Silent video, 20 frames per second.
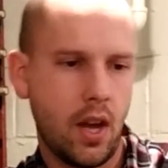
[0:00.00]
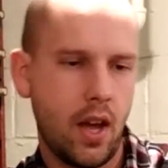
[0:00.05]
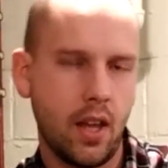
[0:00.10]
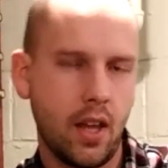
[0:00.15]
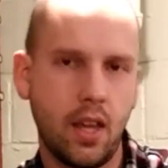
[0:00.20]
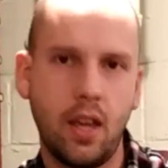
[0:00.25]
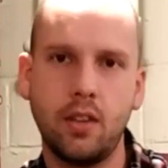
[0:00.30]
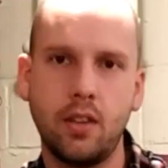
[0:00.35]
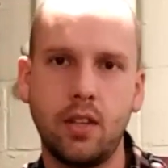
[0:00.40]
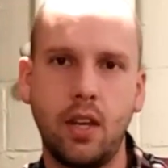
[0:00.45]
I
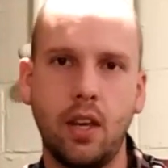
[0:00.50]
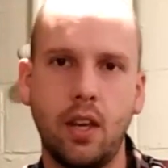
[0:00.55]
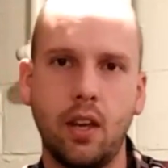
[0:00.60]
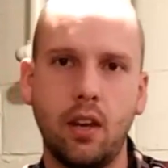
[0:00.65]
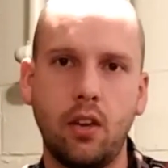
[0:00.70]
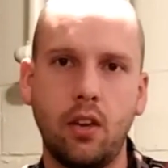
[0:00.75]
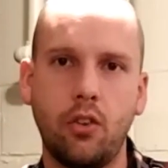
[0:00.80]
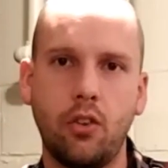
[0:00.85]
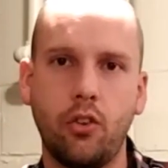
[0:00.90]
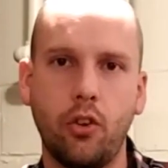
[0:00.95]
can't take
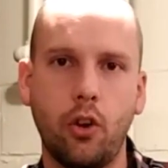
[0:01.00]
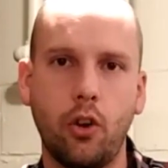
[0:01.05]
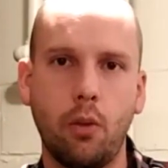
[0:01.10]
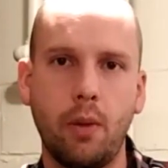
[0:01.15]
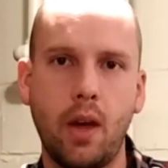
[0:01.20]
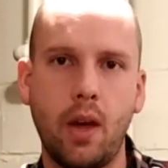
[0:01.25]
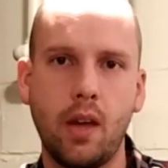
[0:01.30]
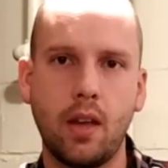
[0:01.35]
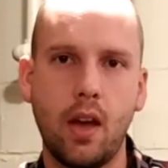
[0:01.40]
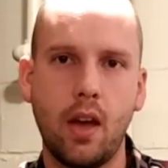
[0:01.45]
any sugar
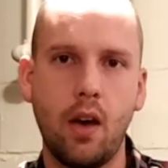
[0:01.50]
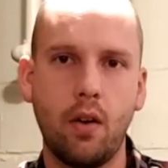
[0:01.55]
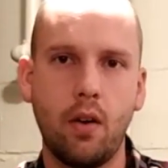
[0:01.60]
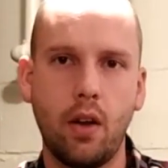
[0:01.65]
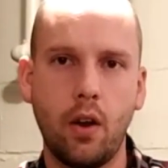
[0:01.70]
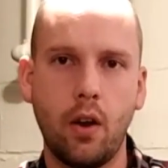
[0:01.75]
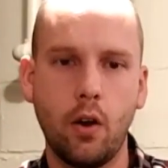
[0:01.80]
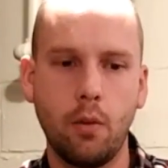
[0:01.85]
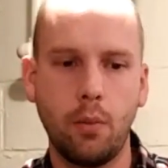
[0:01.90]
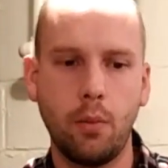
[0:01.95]
back out. I
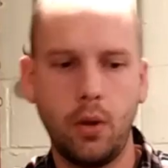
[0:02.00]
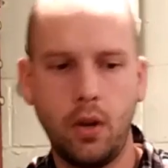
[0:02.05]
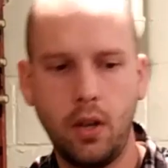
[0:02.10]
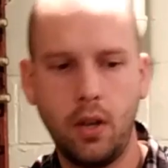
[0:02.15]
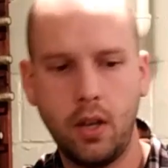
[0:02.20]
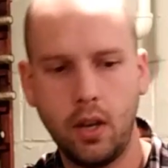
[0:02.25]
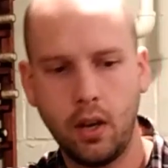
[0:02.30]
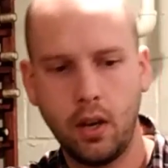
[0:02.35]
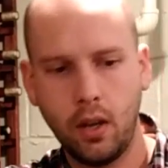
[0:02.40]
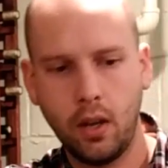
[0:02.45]
already put it
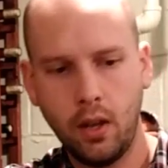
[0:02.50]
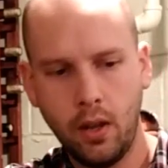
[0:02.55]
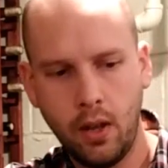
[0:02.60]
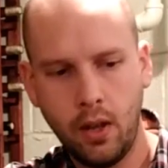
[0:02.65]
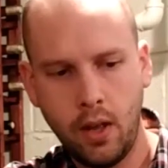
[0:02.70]
in.